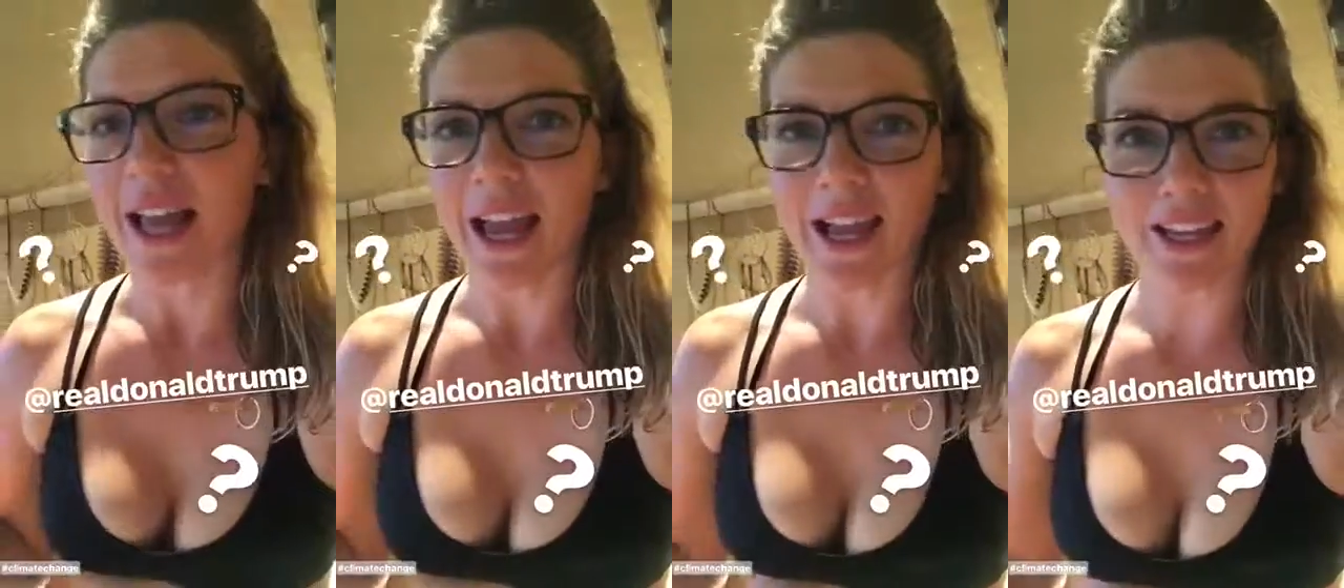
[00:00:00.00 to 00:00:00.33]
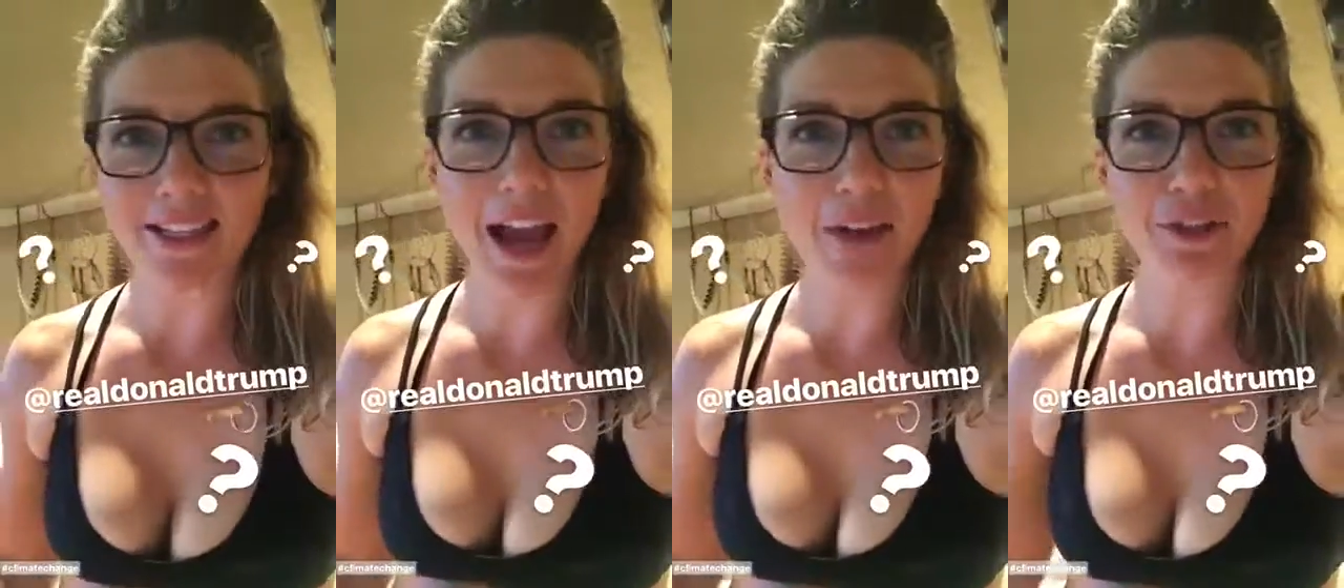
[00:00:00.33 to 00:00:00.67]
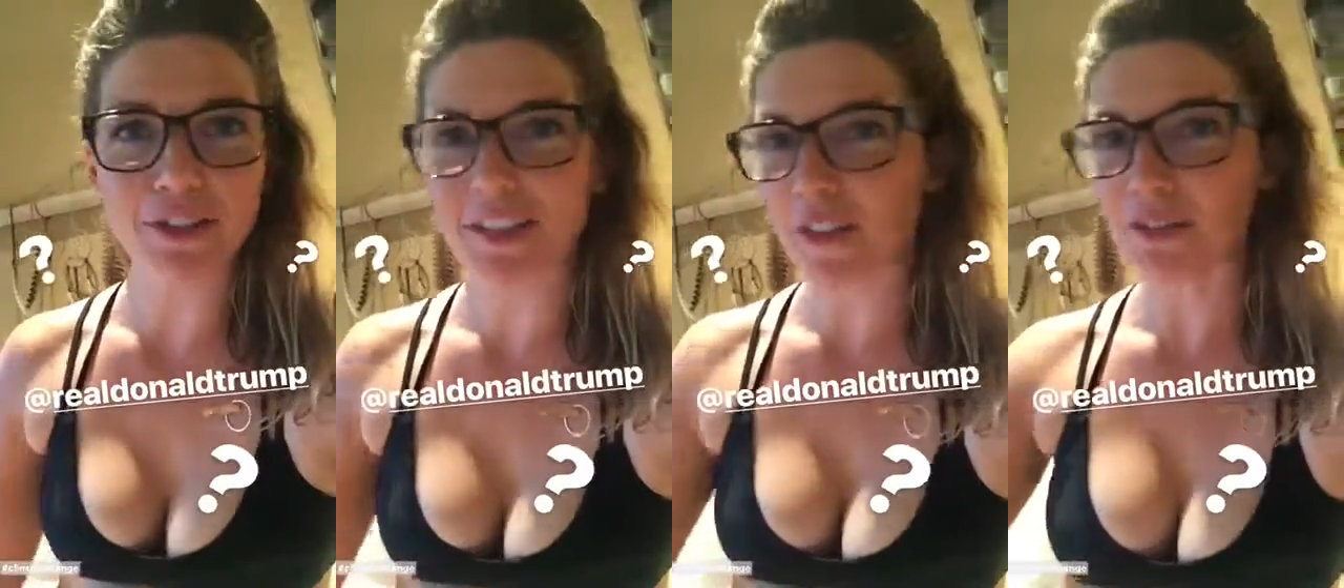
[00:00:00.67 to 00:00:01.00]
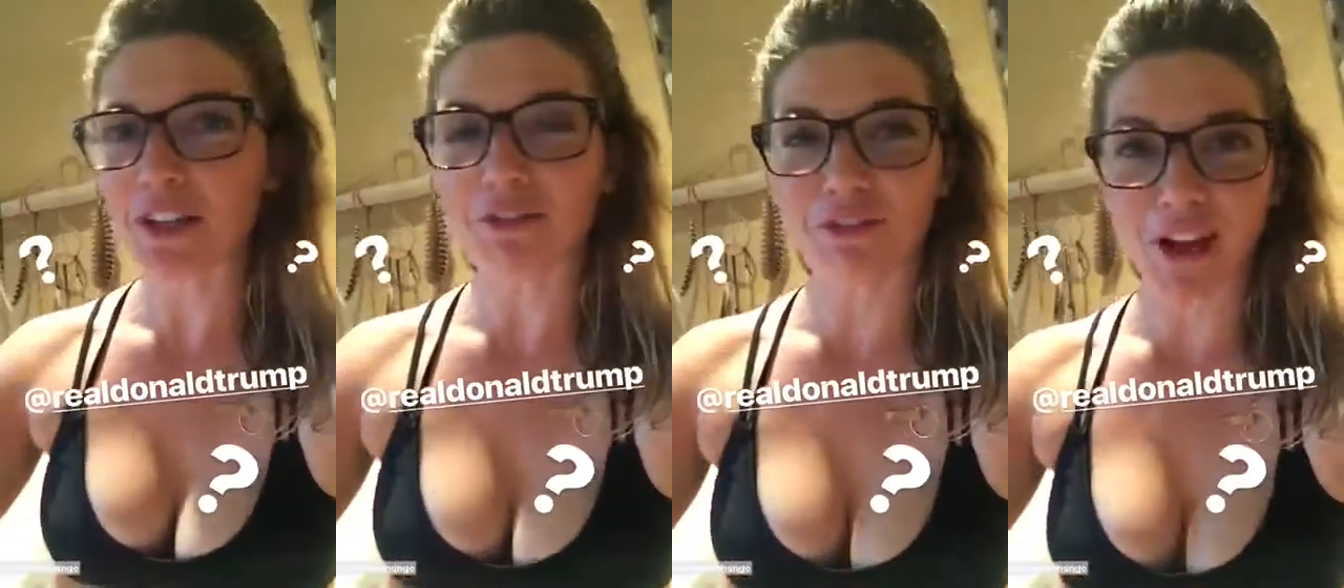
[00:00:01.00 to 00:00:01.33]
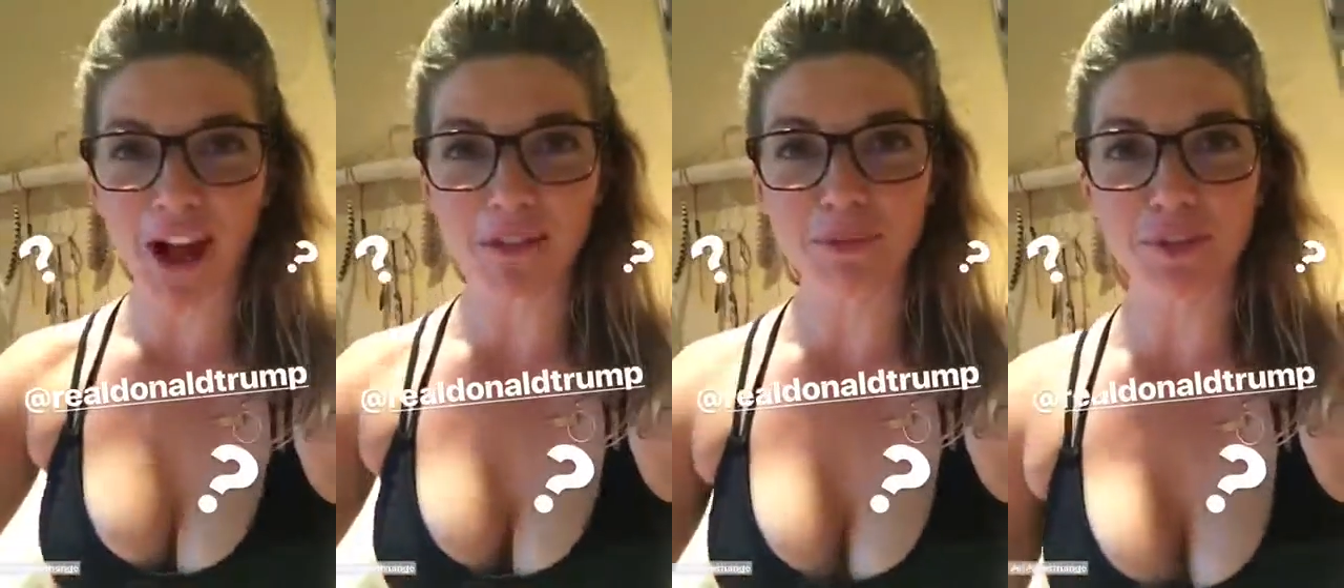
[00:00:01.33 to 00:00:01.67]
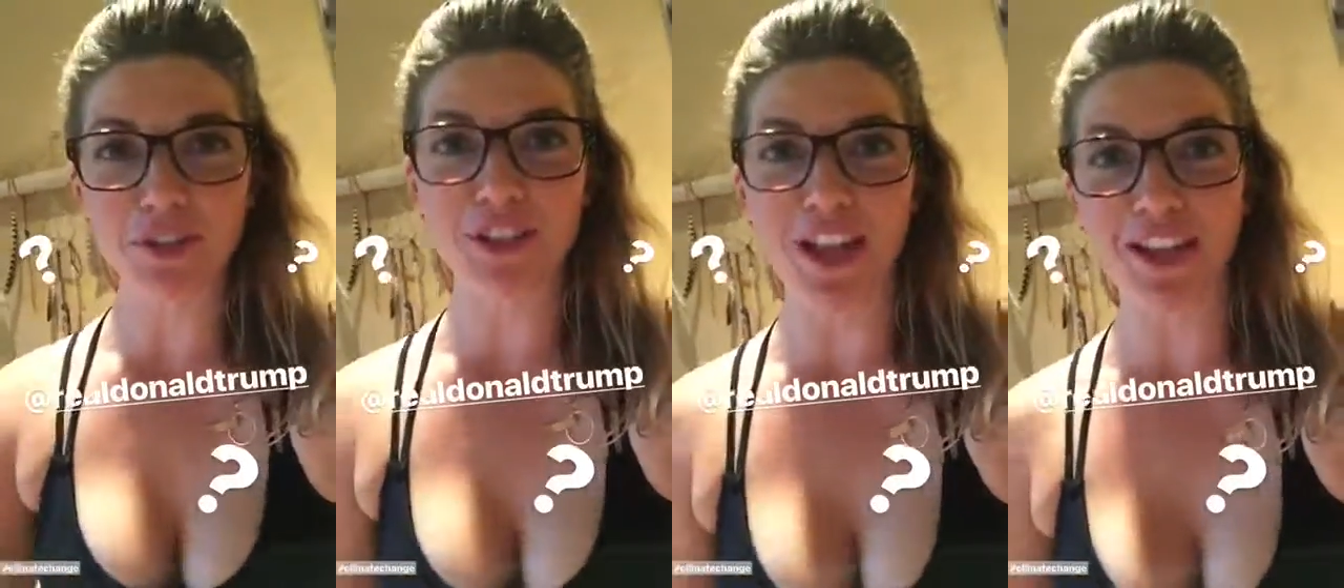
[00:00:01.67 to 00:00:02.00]
and have a
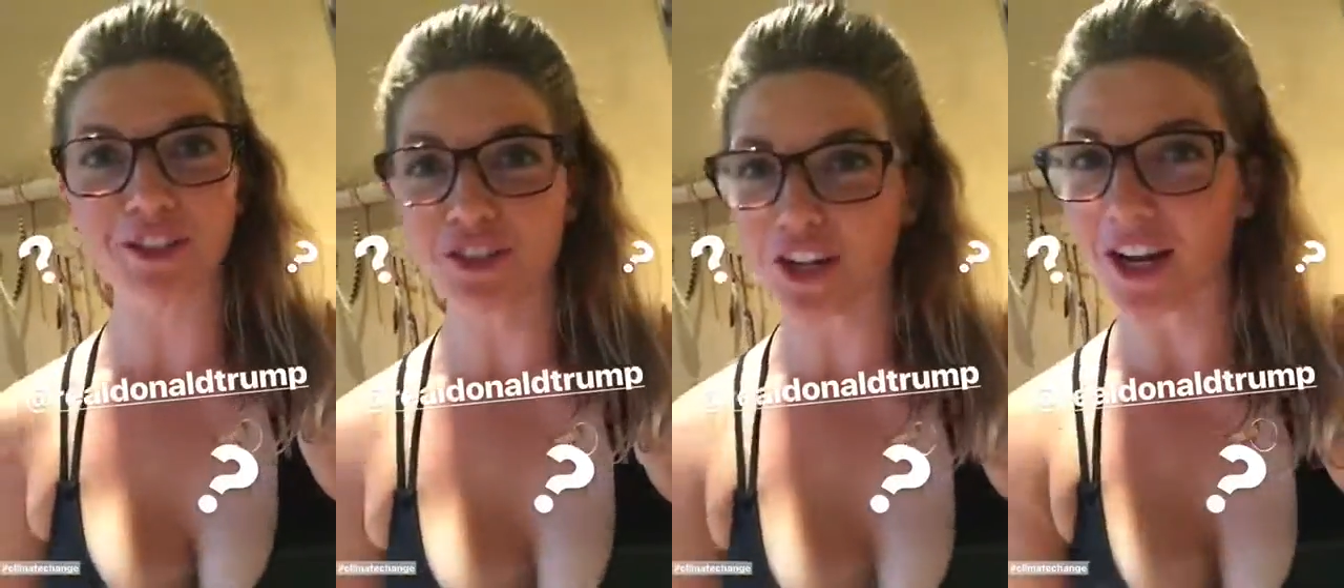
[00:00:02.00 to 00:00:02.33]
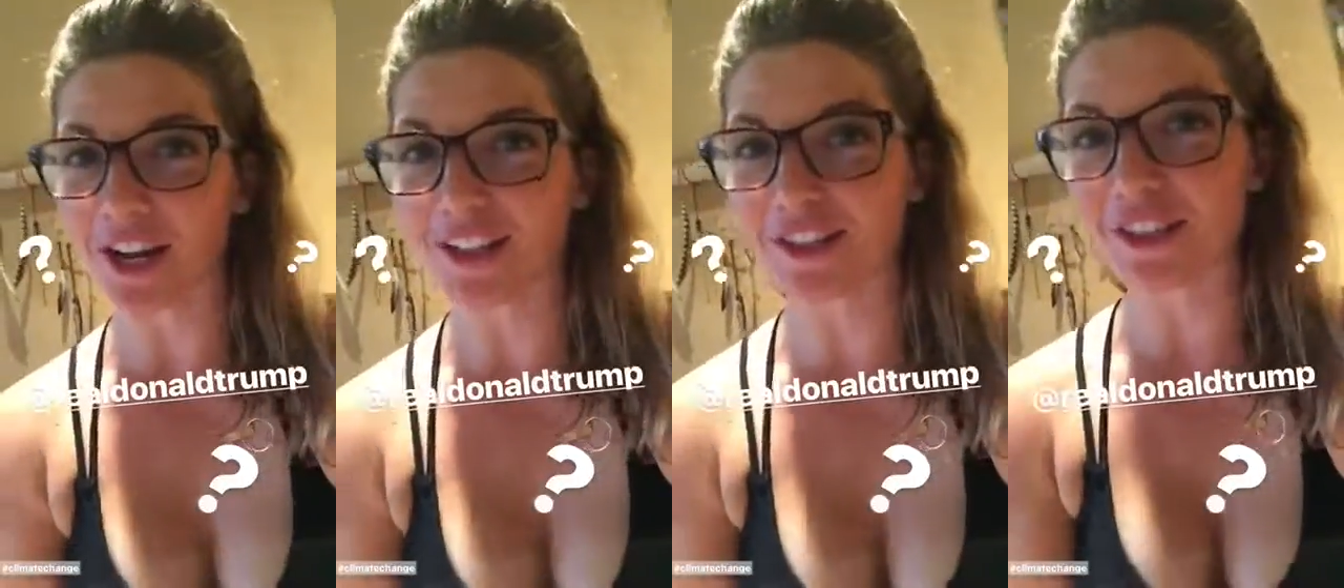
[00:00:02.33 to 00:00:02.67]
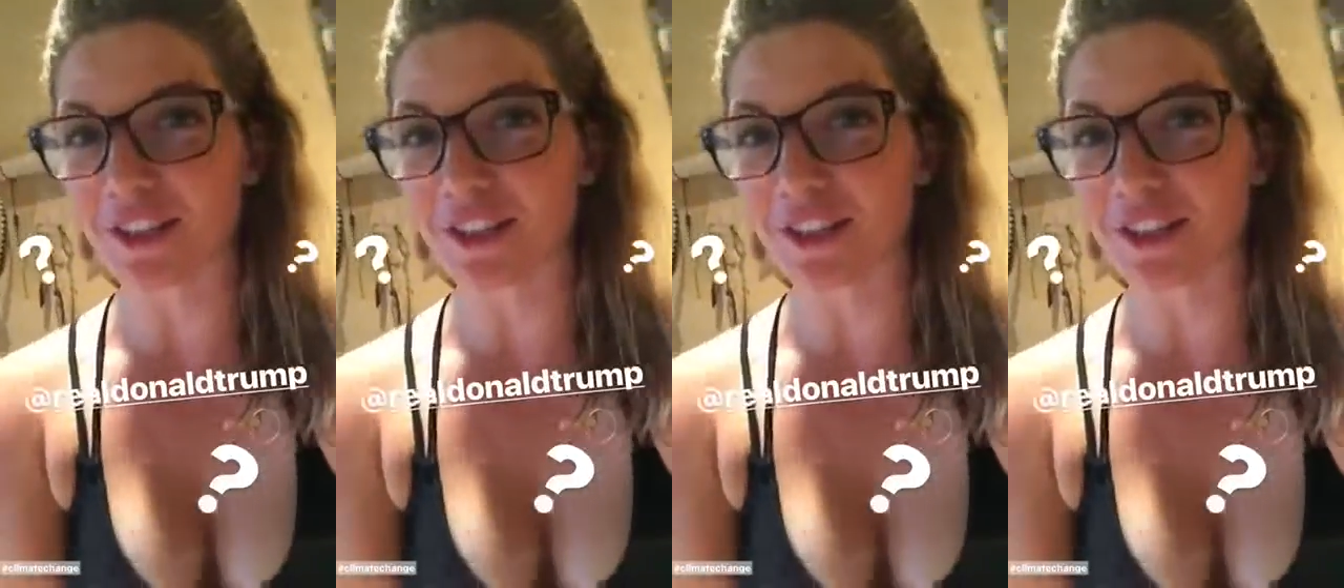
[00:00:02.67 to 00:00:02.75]
75% chance